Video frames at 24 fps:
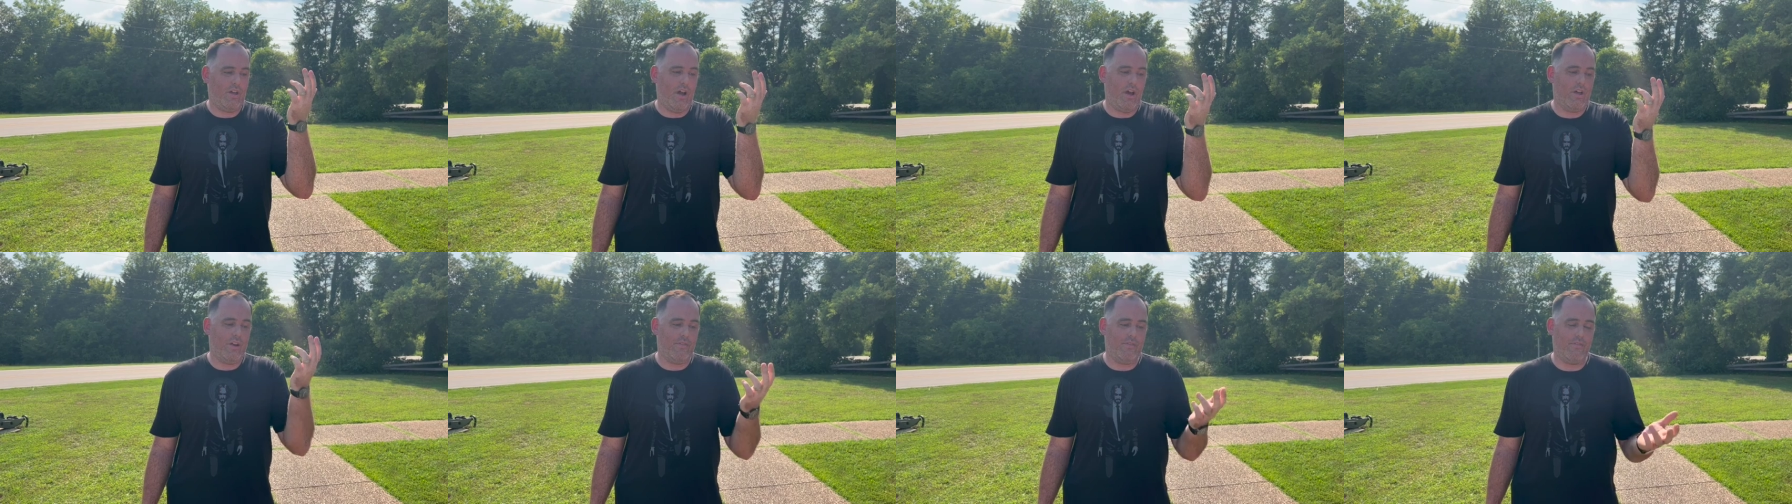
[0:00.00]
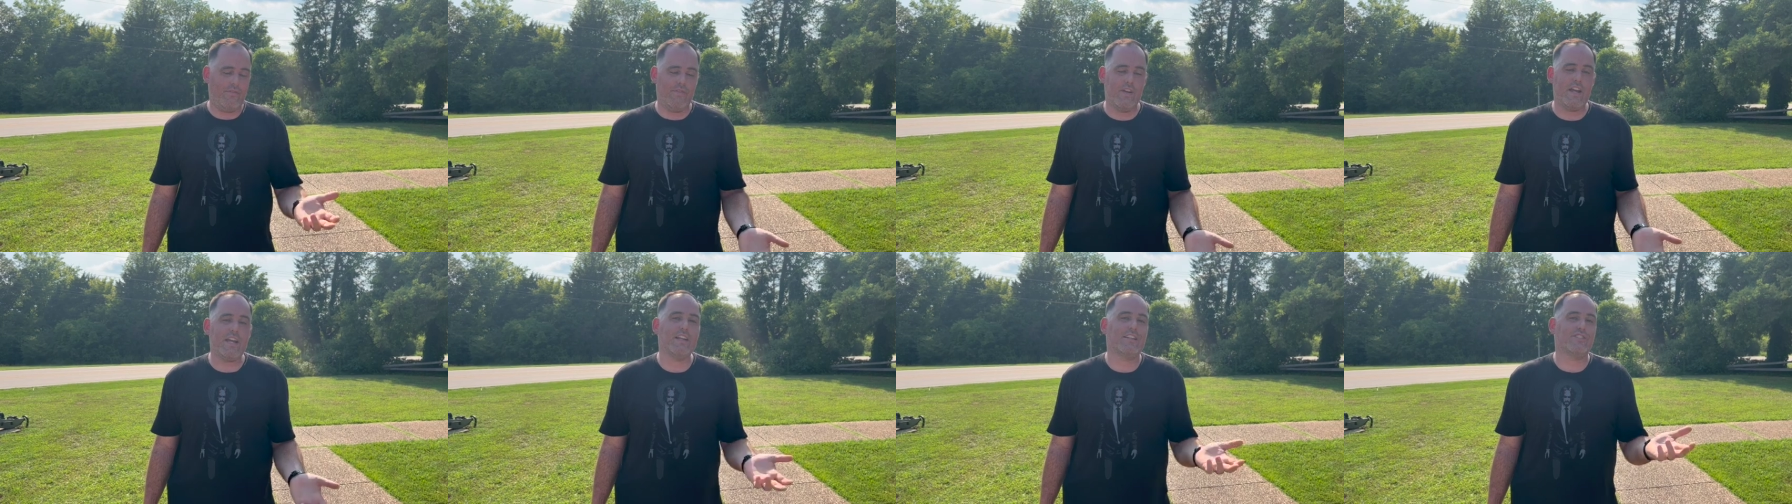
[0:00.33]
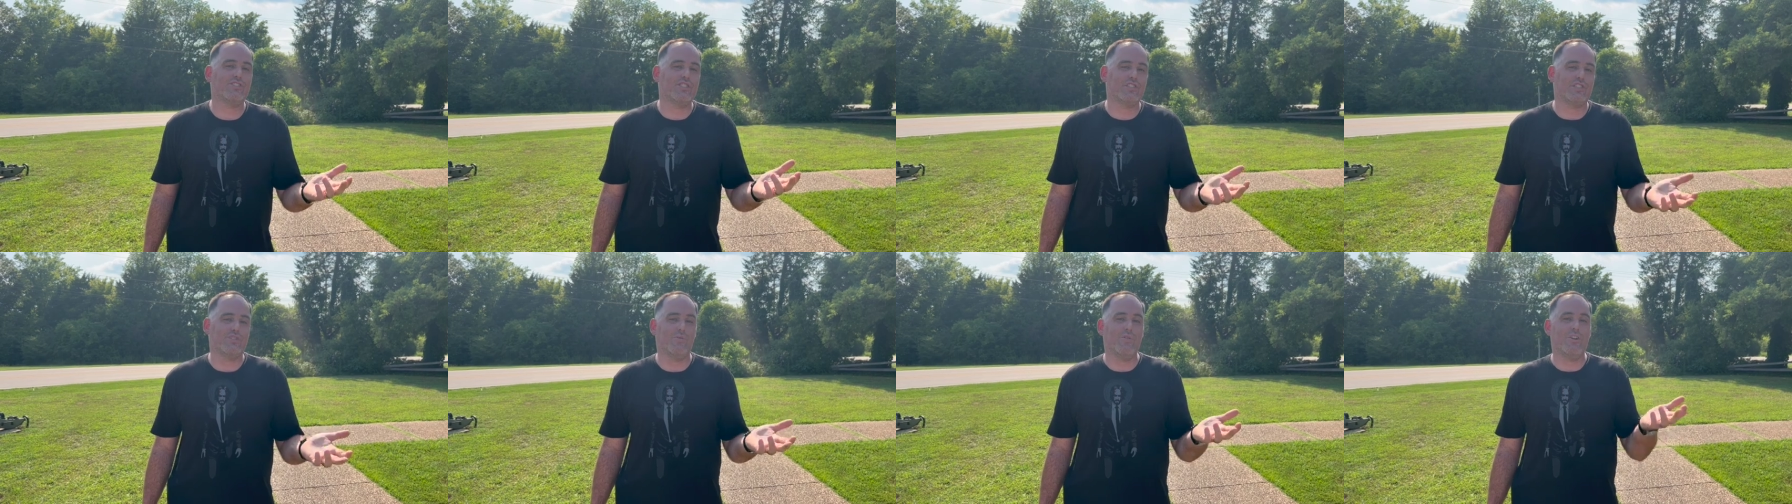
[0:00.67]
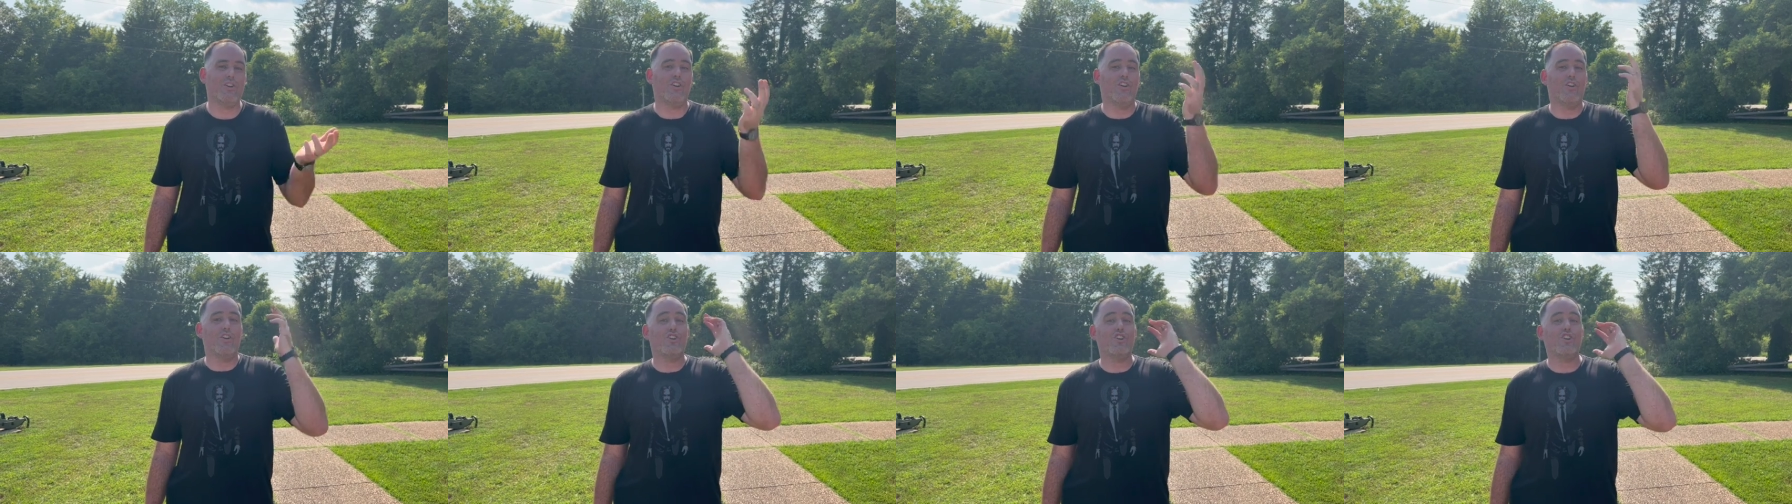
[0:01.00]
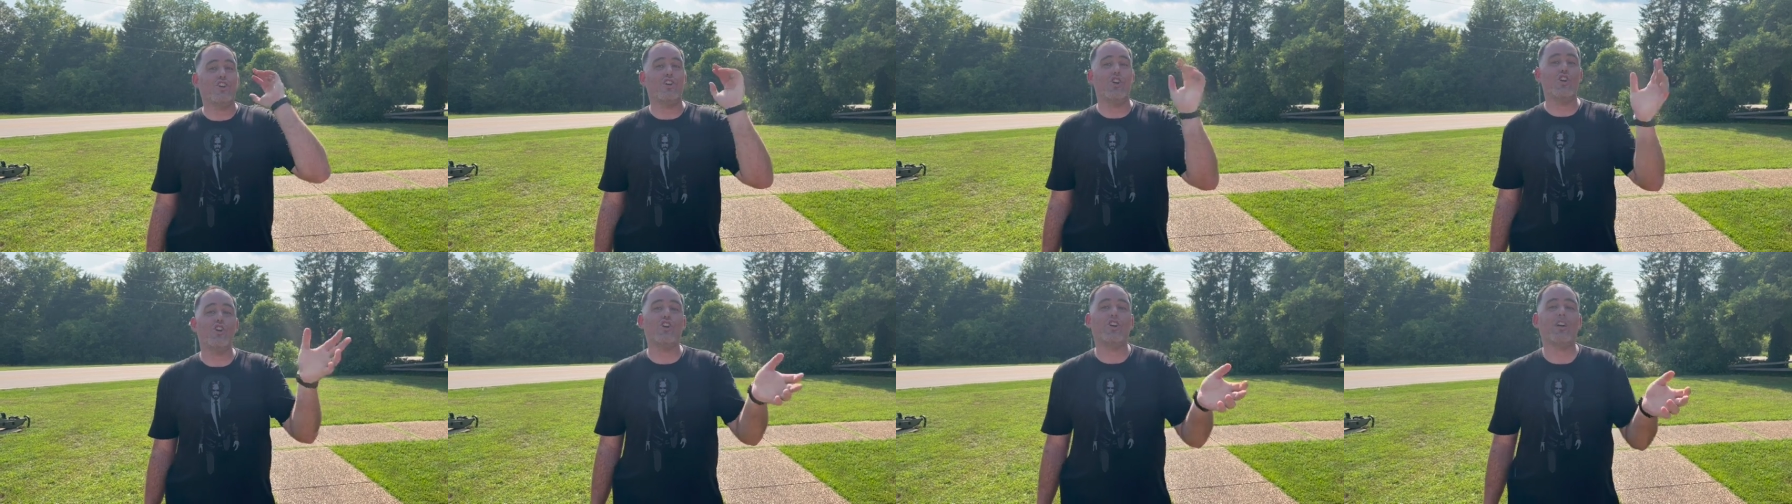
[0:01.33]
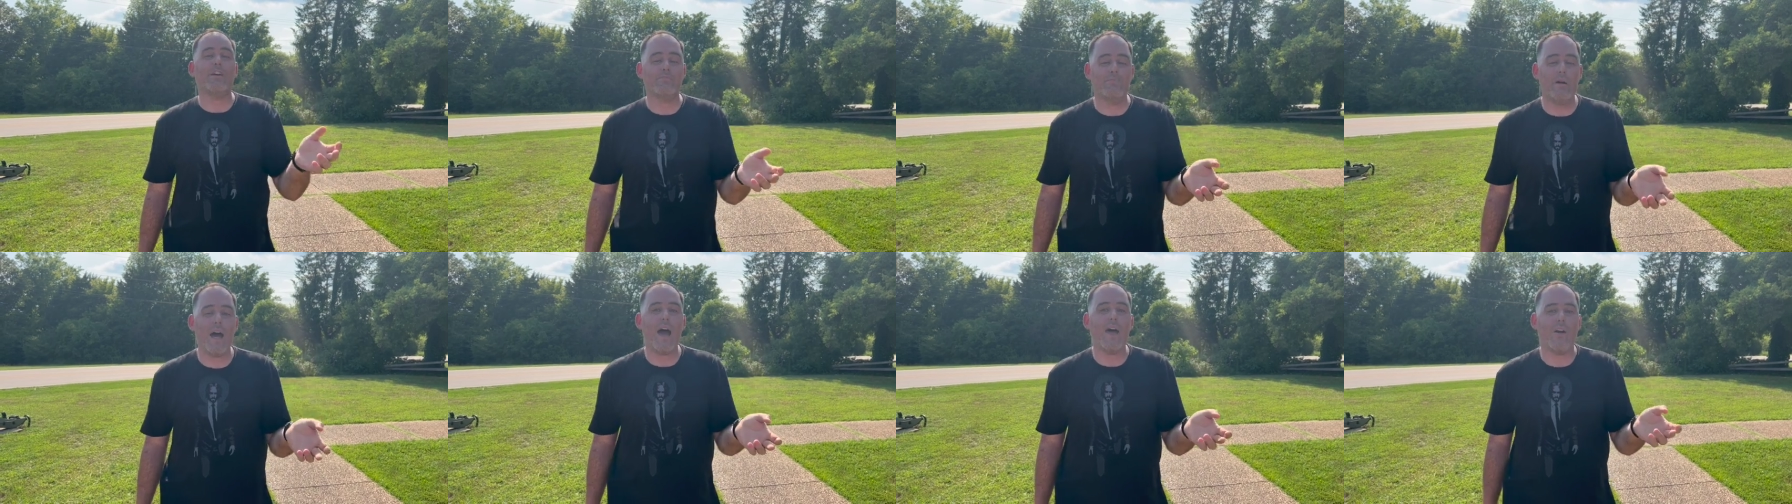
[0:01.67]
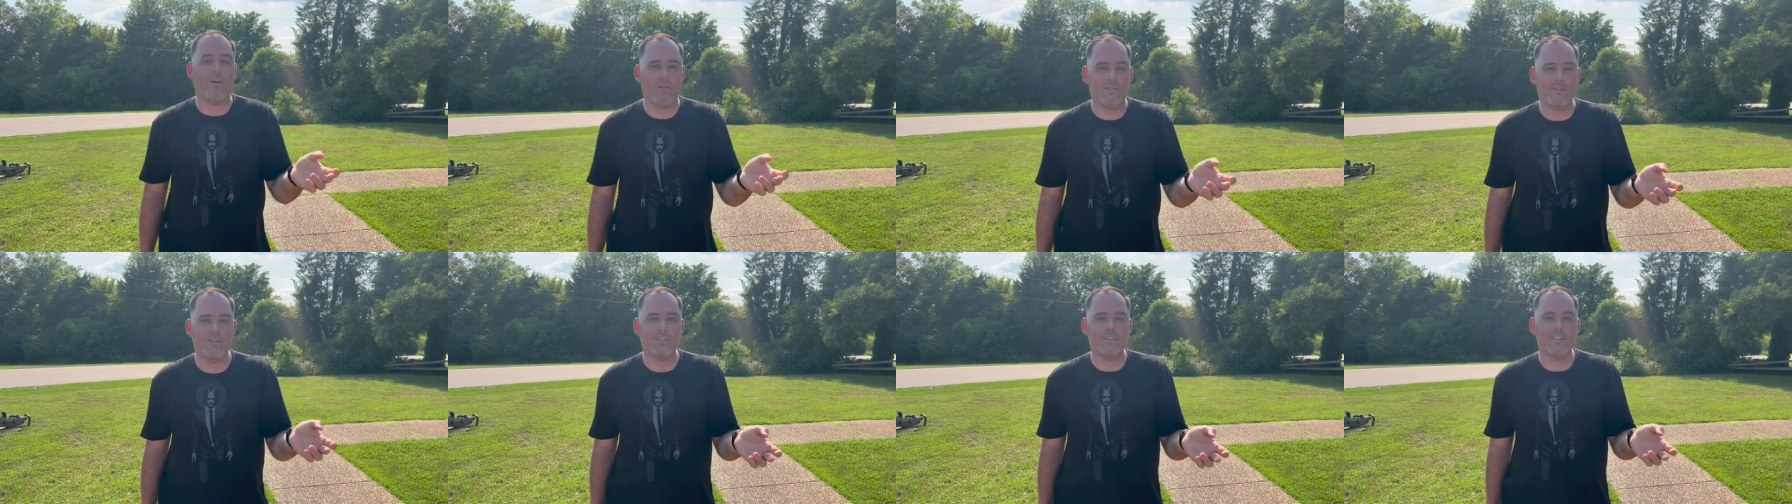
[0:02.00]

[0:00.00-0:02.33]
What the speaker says: a defeat and surrender during a battle.